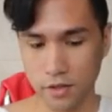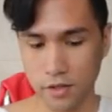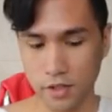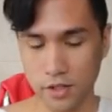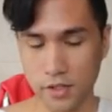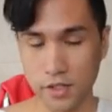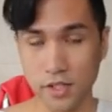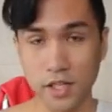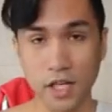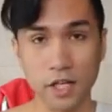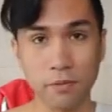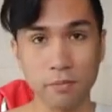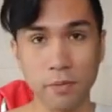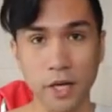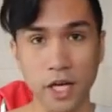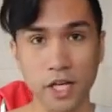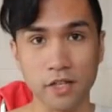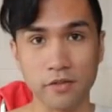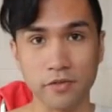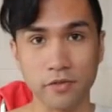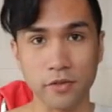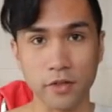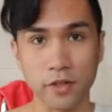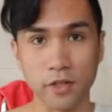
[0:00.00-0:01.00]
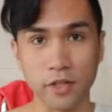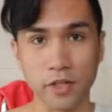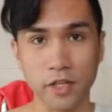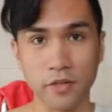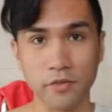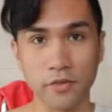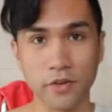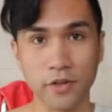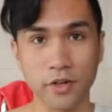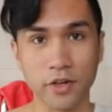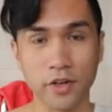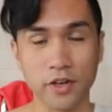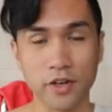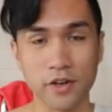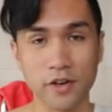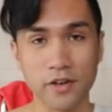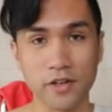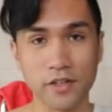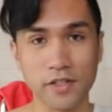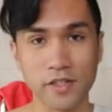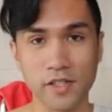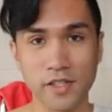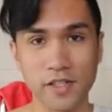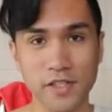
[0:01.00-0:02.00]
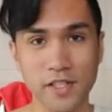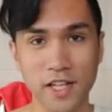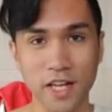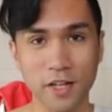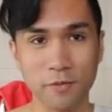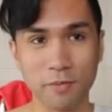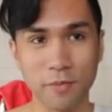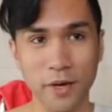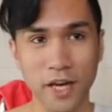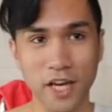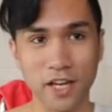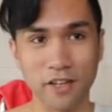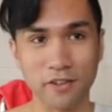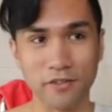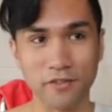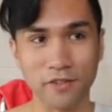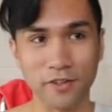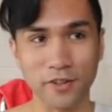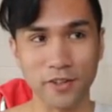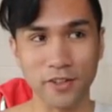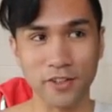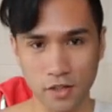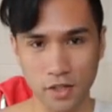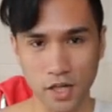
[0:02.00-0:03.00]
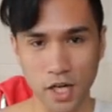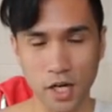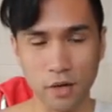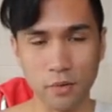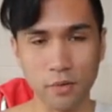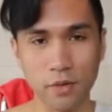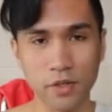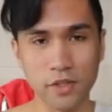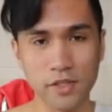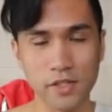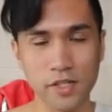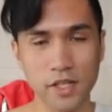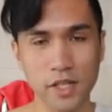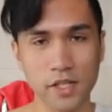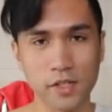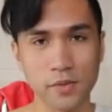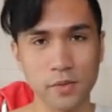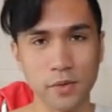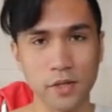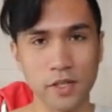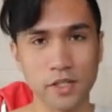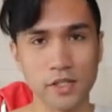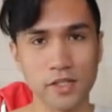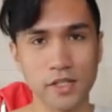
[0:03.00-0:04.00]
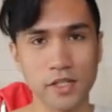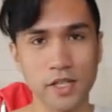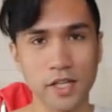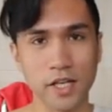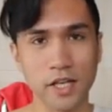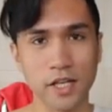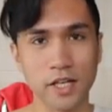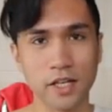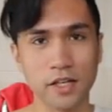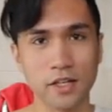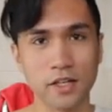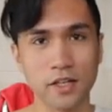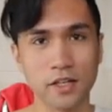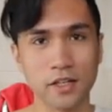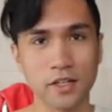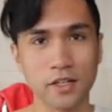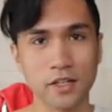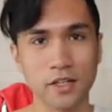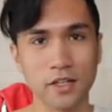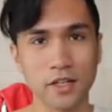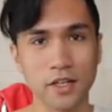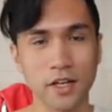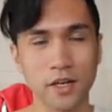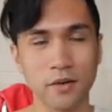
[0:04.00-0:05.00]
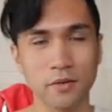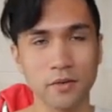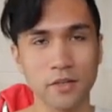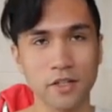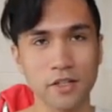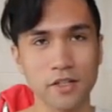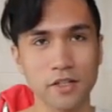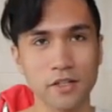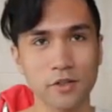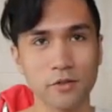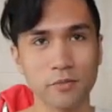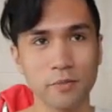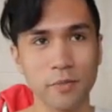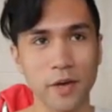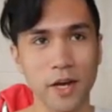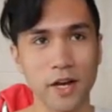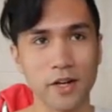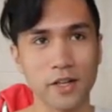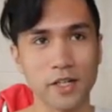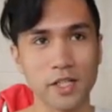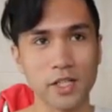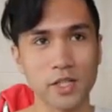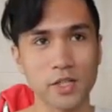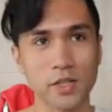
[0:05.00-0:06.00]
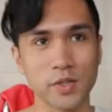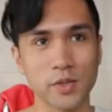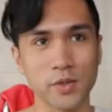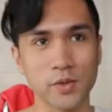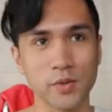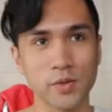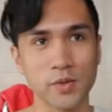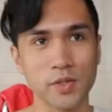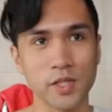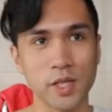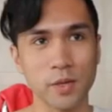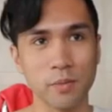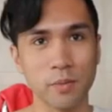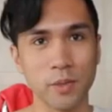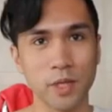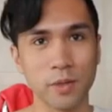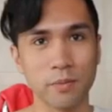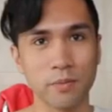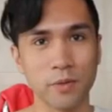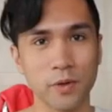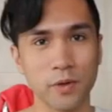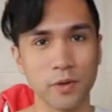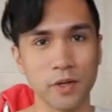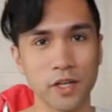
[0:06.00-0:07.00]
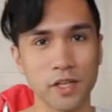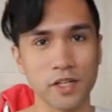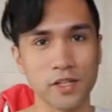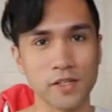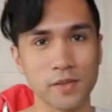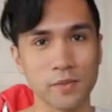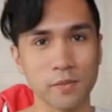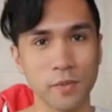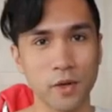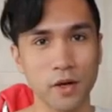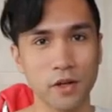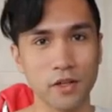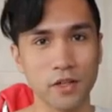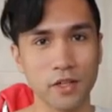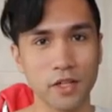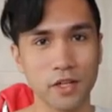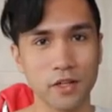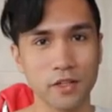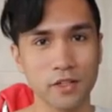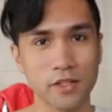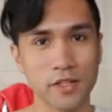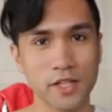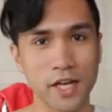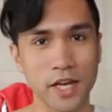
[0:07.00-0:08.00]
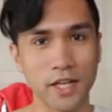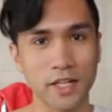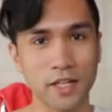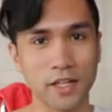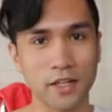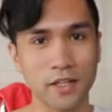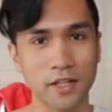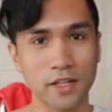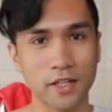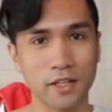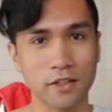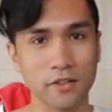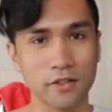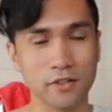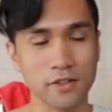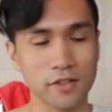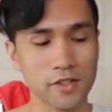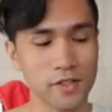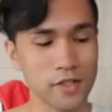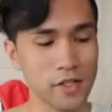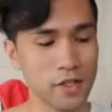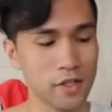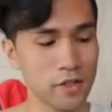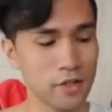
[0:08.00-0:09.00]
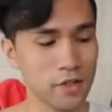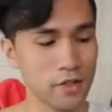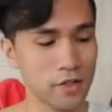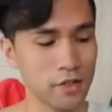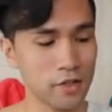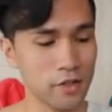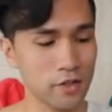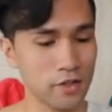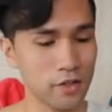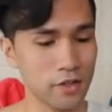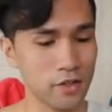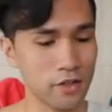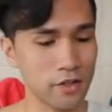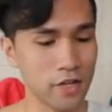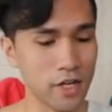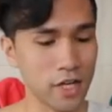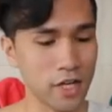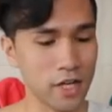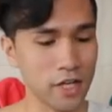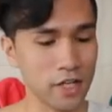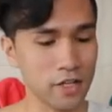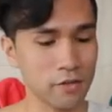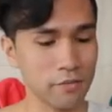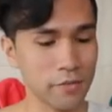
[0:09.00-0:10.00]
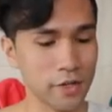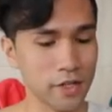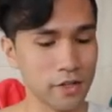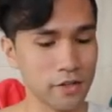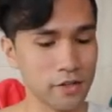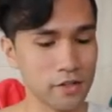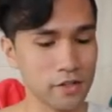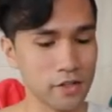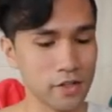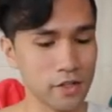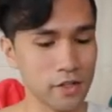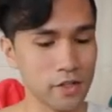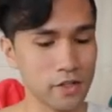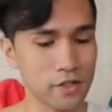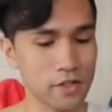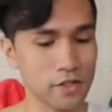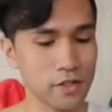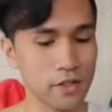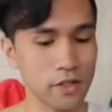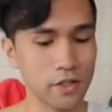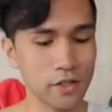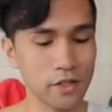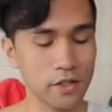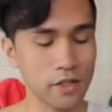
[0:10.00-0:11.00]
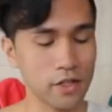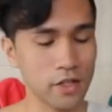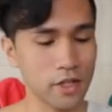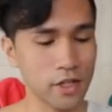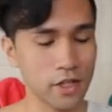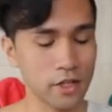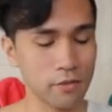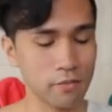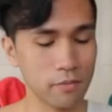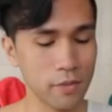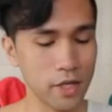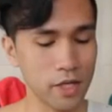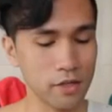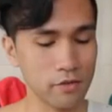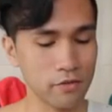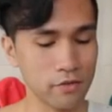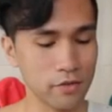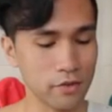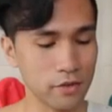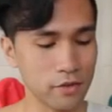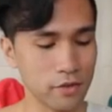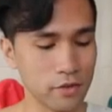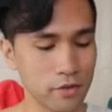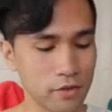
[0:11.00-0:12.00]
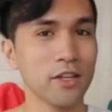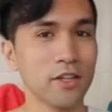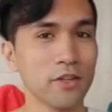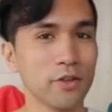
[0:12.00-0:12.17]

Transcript: It's not painful. If you're curious, it's not painful. I wouldn't say as well, it's like, I wouldn't compare it to somebody poking small little tiny needles on your hand because it's literally not painful.